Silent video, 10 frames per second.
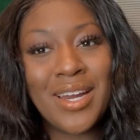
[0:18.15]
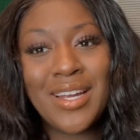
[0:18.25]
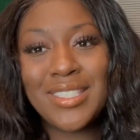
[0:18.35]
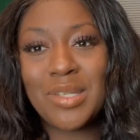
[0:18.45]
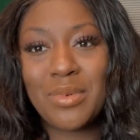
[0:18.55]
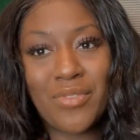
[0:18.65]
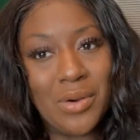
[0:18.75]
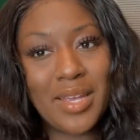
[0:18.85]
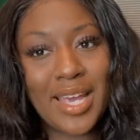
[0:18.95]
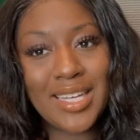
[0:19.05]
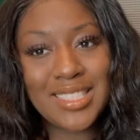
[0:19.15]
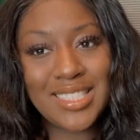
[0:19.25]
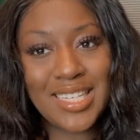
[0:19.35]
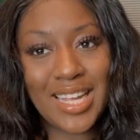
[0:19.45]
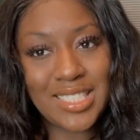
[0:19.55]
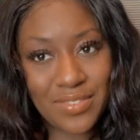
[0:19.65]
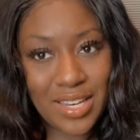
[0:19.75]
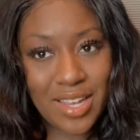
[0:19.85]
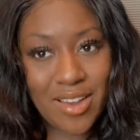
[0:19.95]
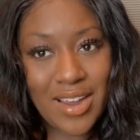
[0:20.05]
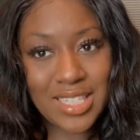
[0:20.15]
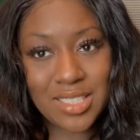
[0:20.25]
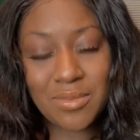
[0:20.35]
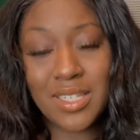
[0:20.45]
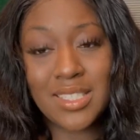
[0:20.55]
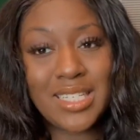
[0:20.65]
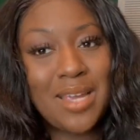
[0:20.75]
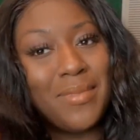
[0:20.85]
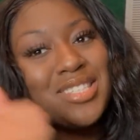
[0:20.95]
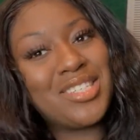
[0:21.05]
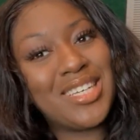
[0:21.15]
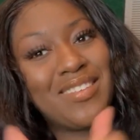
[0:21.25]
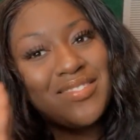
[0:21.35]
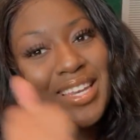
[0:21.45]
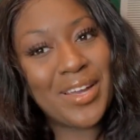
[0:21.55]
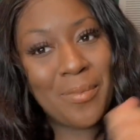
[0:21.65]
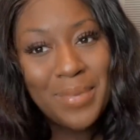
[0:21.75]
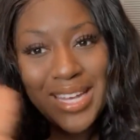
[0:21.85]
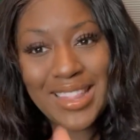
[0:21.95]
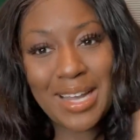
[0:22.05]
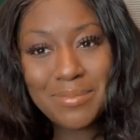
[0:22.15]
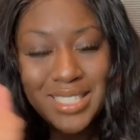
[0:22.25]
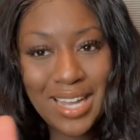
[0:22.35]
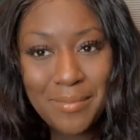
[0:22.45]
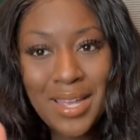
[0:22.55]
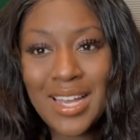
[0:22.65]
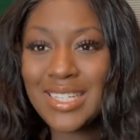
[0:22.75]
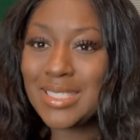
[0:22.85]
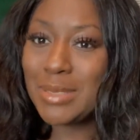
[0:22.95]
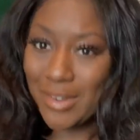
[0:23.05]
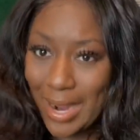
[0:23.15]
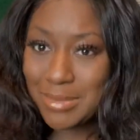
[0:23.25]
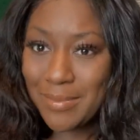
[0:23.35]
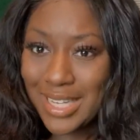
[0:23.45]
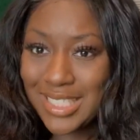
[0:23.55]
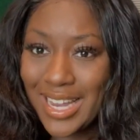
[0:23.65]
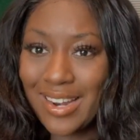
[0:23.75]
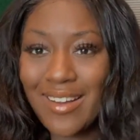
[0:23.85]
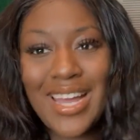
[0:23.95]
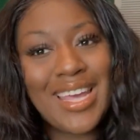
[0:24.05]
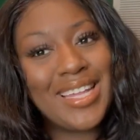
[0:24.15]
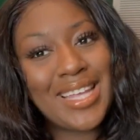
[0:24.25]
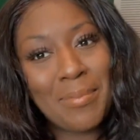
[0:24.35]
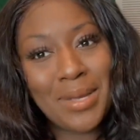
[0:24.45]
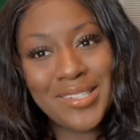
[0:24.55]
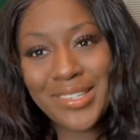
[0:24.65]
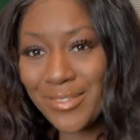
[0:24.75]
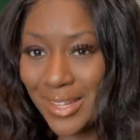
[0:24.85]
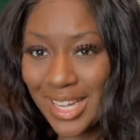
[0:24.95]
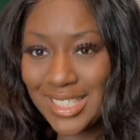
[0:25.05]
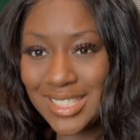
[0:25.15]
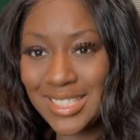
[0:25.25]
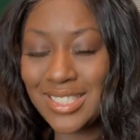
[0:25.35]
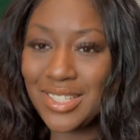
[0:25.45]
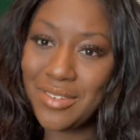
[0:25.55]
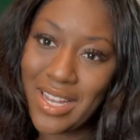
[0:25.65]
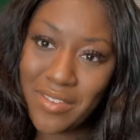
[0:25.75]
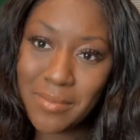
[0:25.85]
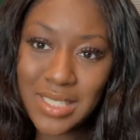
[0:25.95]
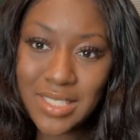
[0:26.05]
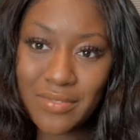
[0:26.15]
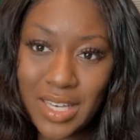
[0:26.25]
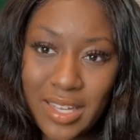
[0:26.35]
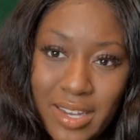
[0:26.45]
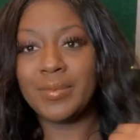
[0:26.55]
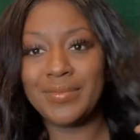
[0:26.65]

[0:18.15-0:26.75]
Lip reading: So before we get into today's video, I just want to say make sure you give this video a big thumbs up, subscribe to my channel, and hit that bell notification so you never miss a video.